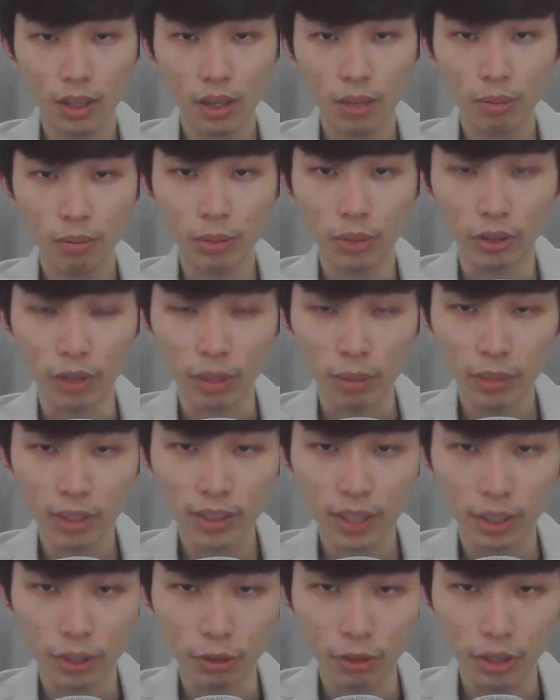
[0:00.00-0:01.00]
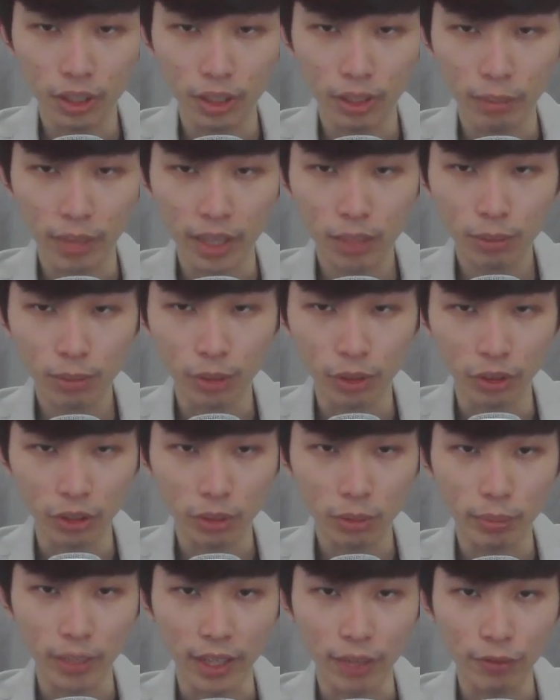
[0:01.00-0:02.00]
Programmers are usually
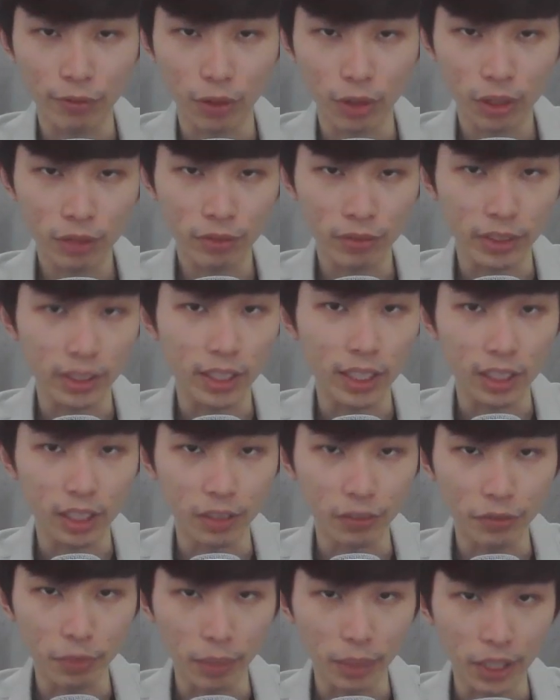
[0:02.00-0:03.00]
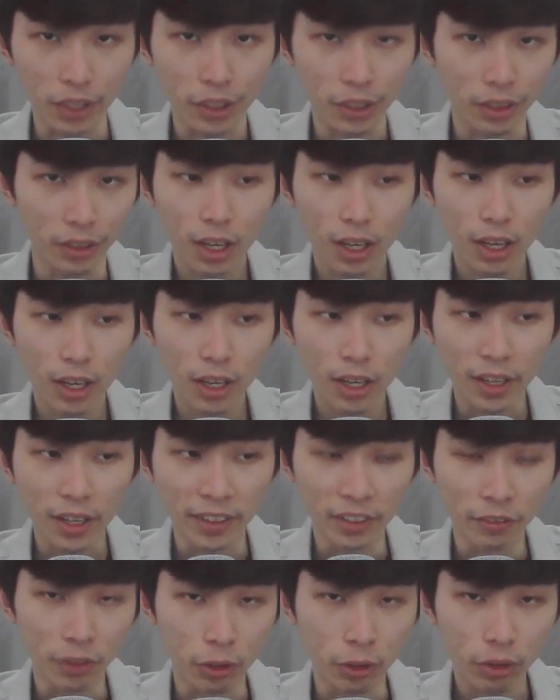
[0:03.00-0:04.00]
mass-produced by force-feeding information, and
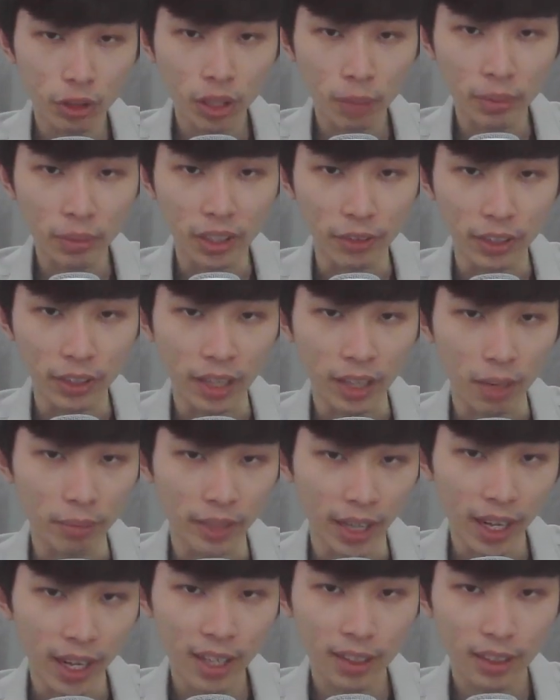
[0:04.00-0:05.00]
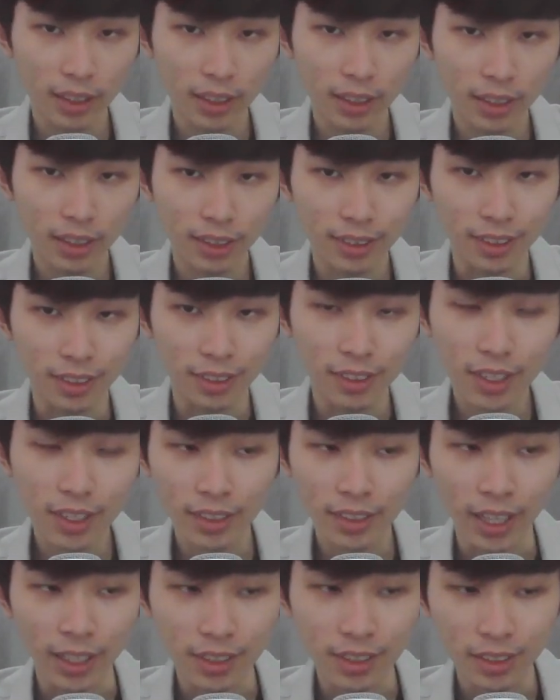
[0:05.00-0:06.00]
if you stop giving them that, they think
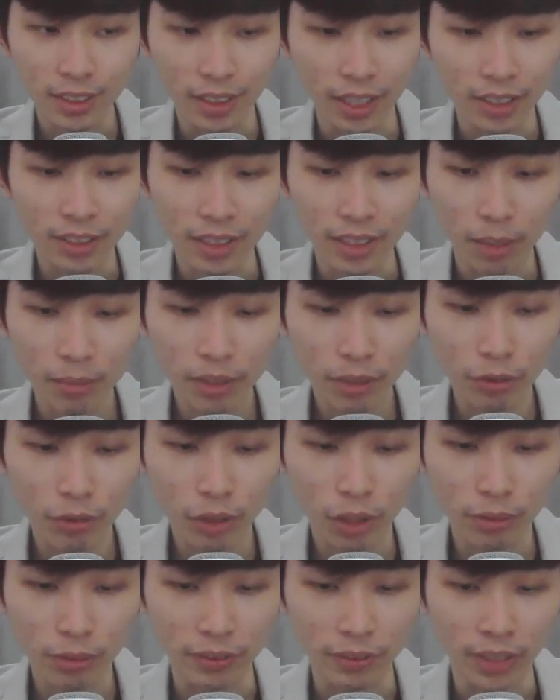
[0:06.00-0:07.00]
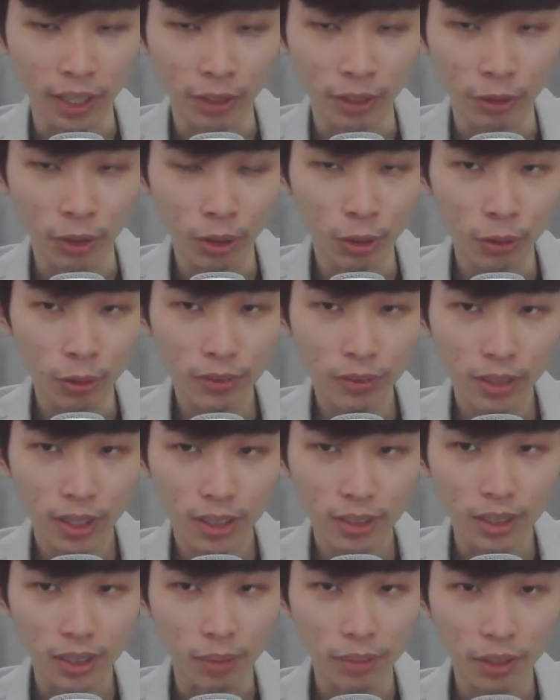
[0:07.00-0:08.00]
that there's something wrong with their growth,
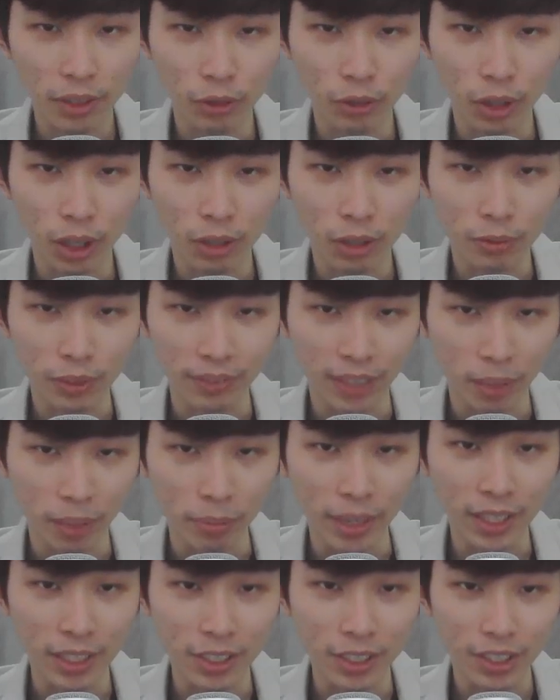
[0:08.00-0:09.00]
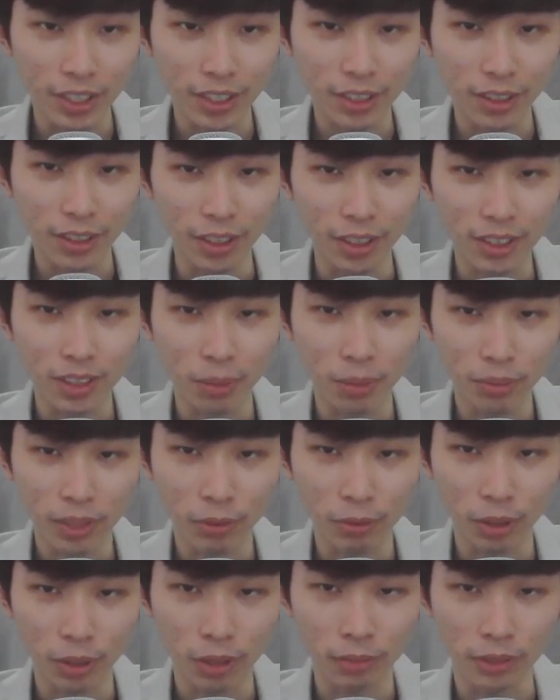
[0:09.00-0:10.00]
something wrong with their manager, or something
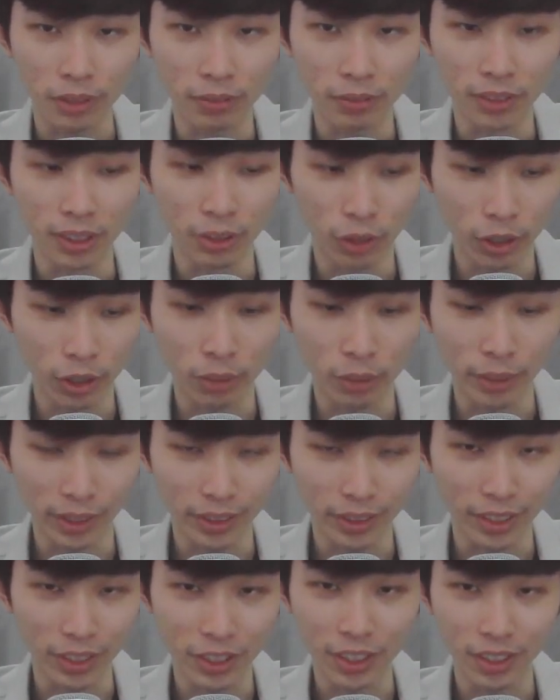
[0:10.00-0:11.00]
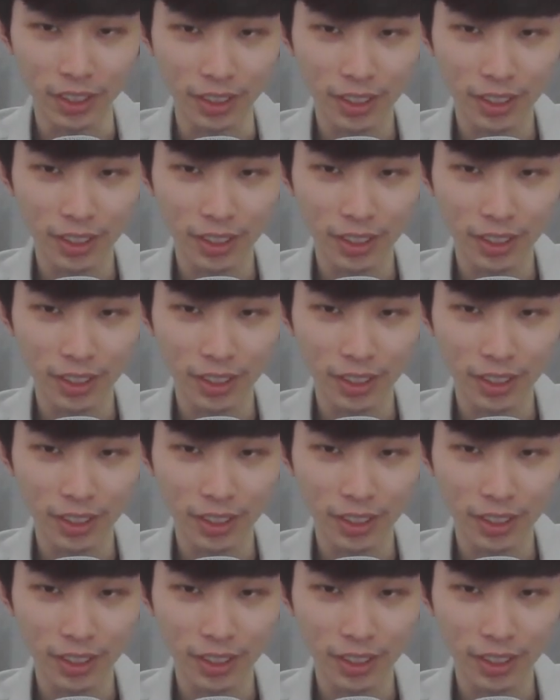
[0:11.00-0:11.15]
wrong with the documentation.